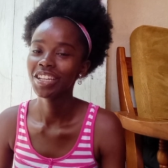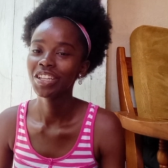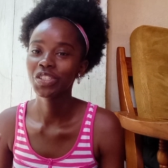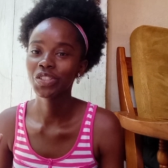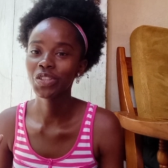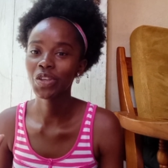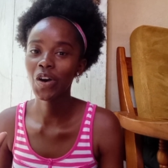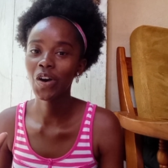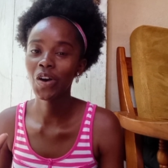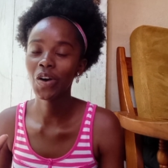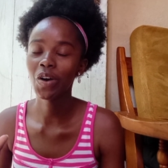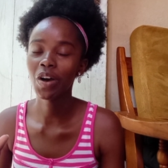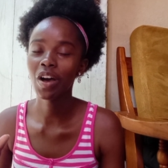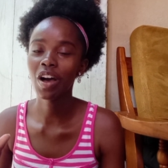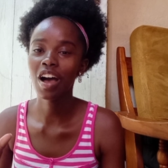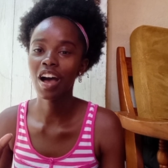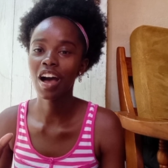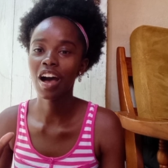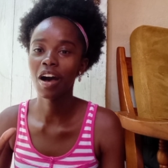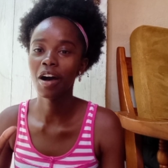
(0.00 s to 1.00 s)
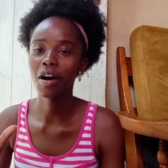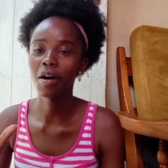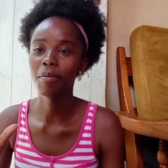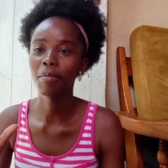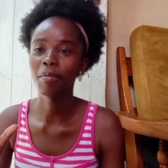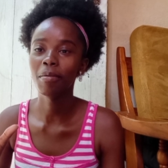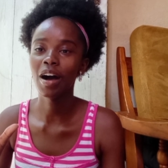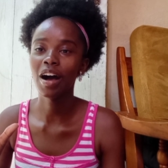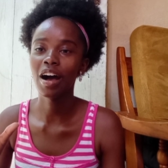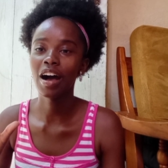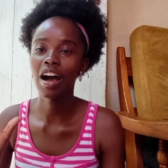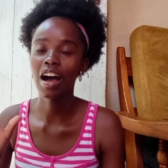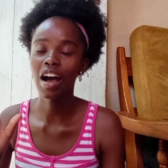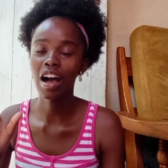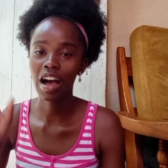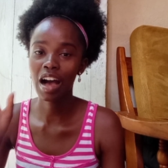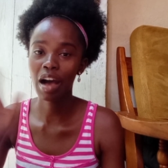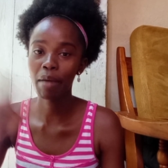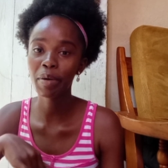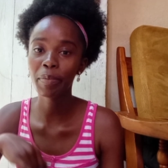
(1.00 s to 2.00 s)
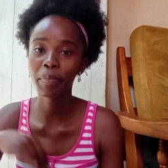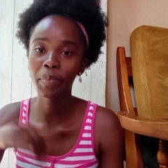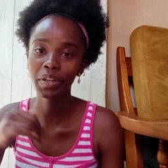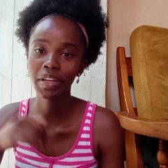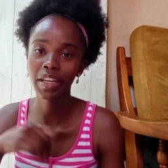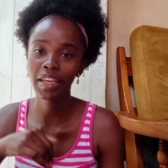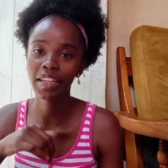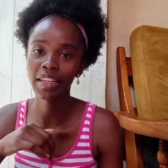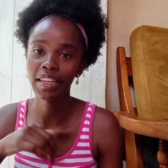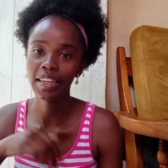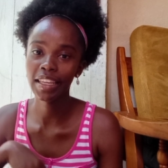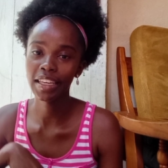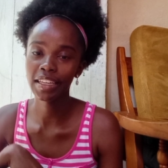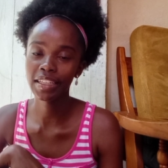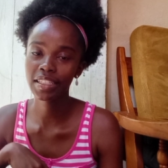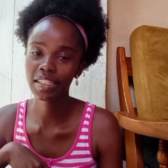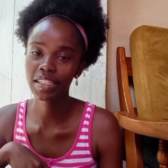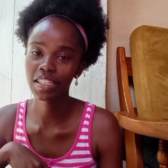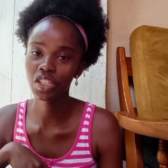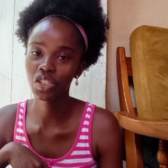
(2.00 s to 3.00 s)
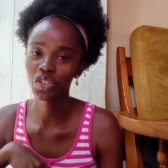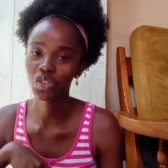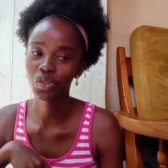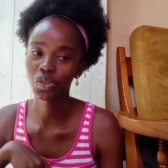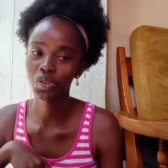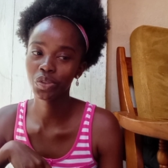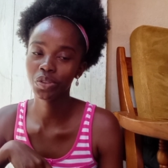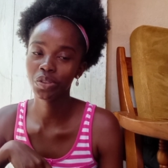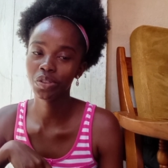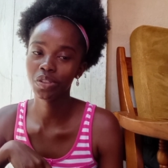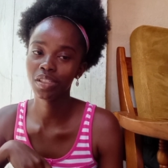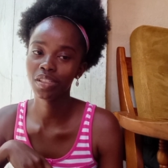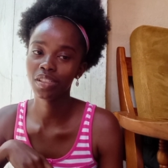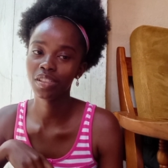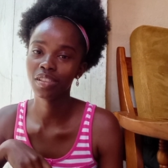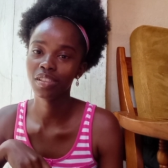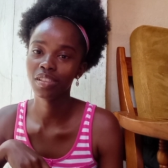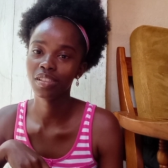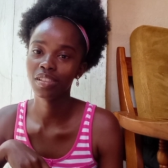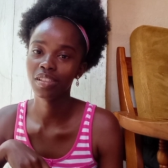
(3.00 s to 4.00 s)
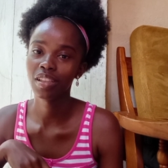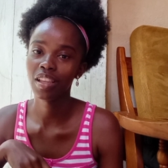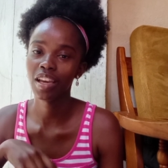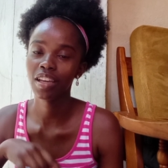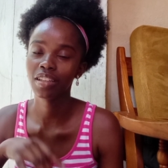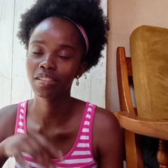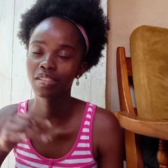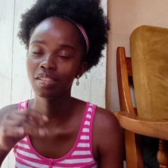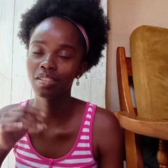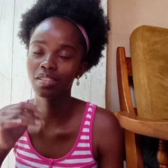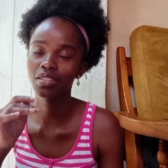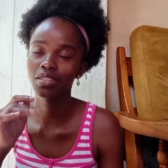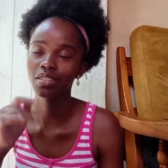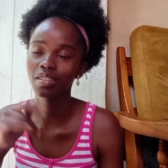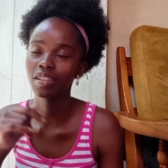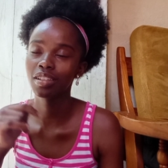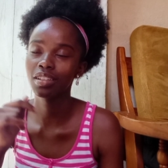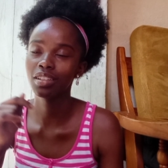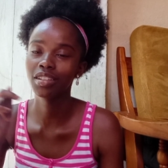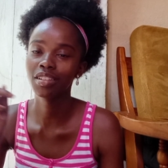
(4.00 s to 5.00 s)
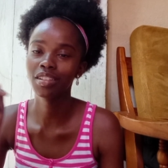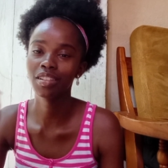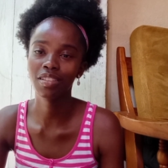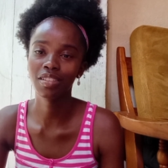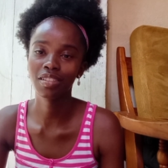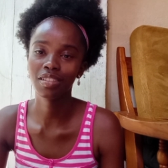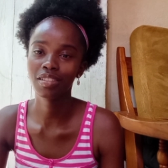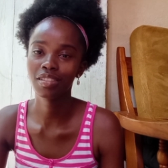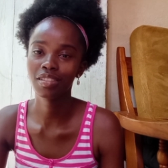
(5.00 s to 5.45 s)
So I'm gonna put in links to the